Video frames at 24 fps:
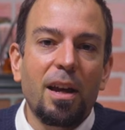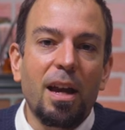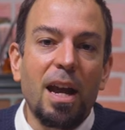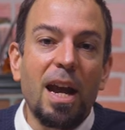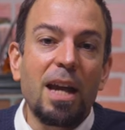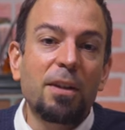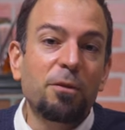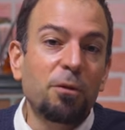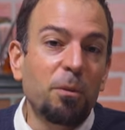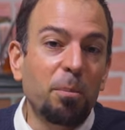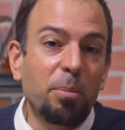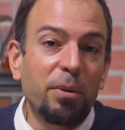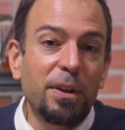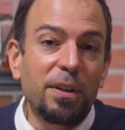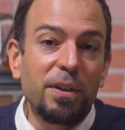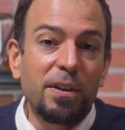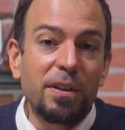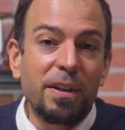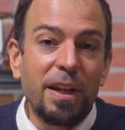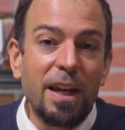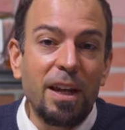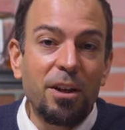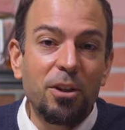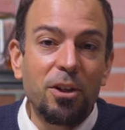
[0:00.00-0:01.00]
As for
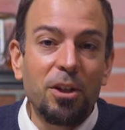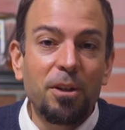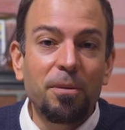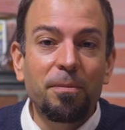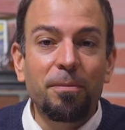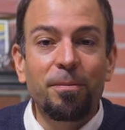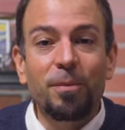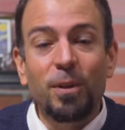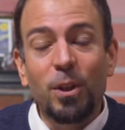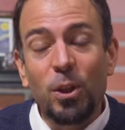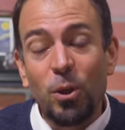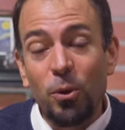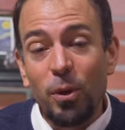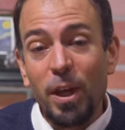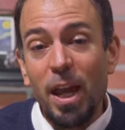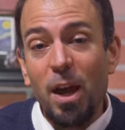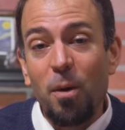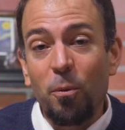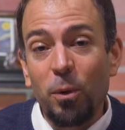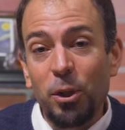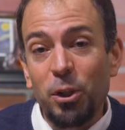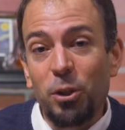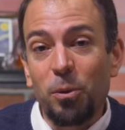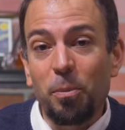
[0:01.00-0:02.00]
presentation, you
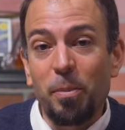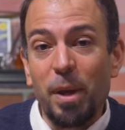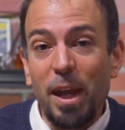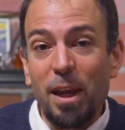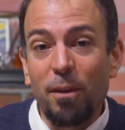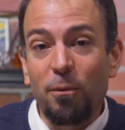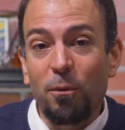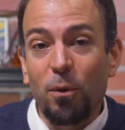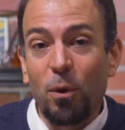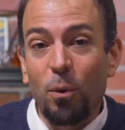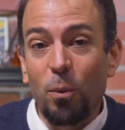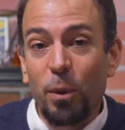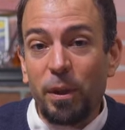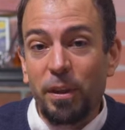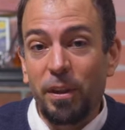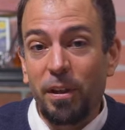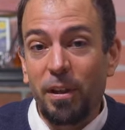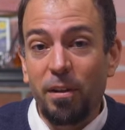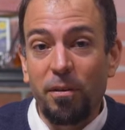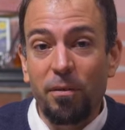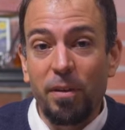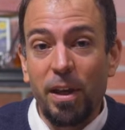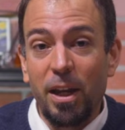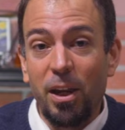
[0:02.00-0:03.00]
get what you pay for with the
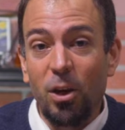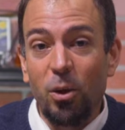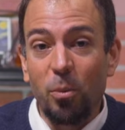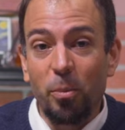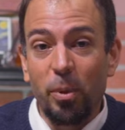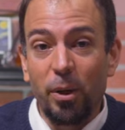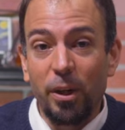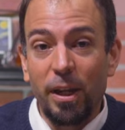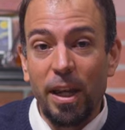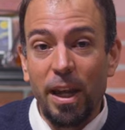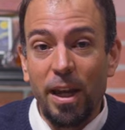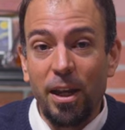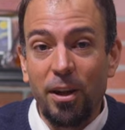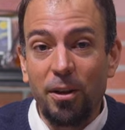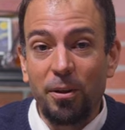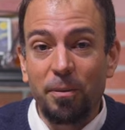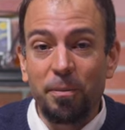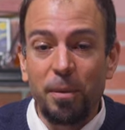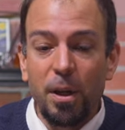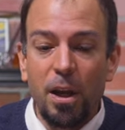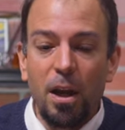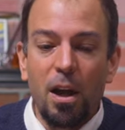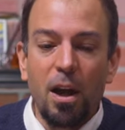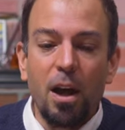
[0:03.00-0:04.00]
Kaweco Perkeo.
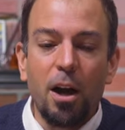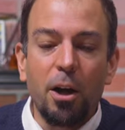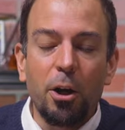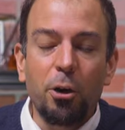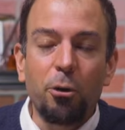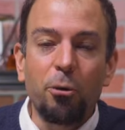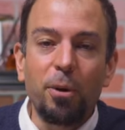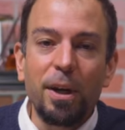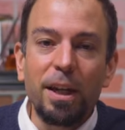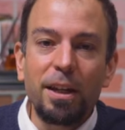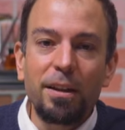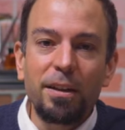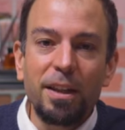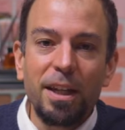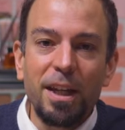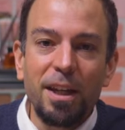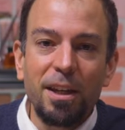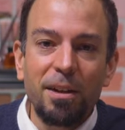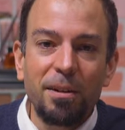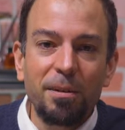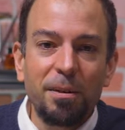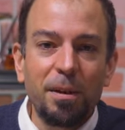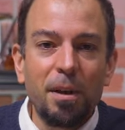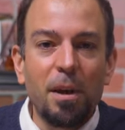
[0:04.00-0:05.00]
A
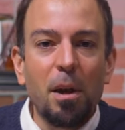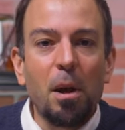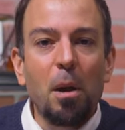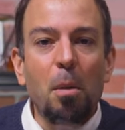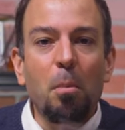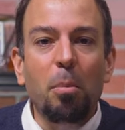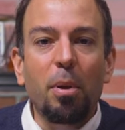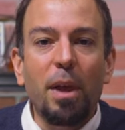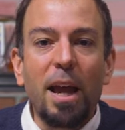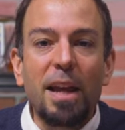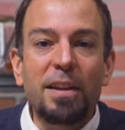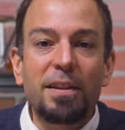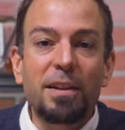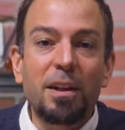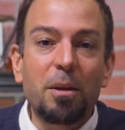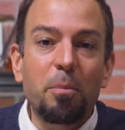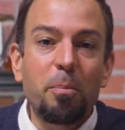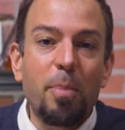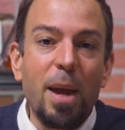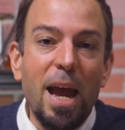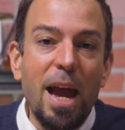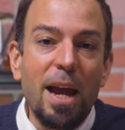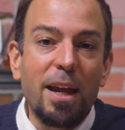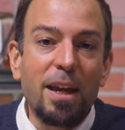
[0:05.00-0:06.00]
crinkly plastic
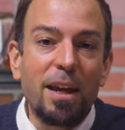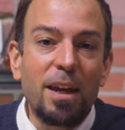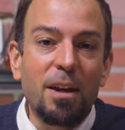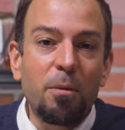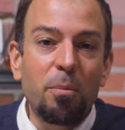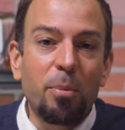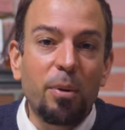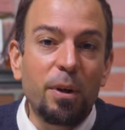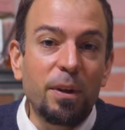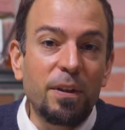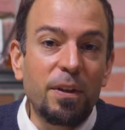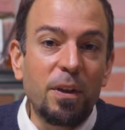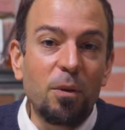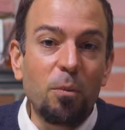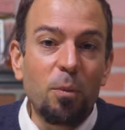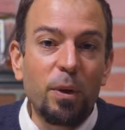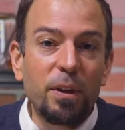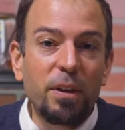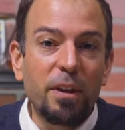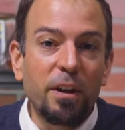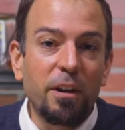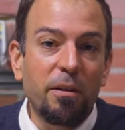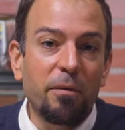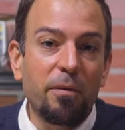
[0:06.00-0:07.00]
baggie printed
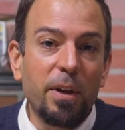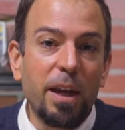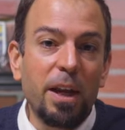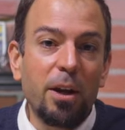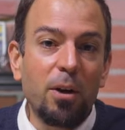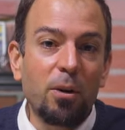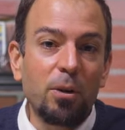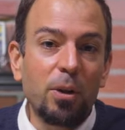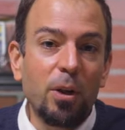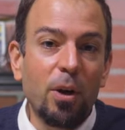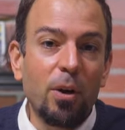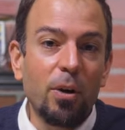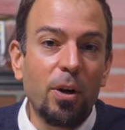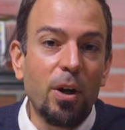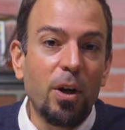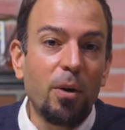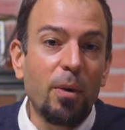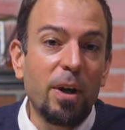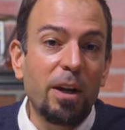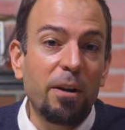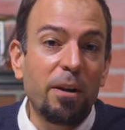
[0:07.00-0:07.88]
with the Kaweco logo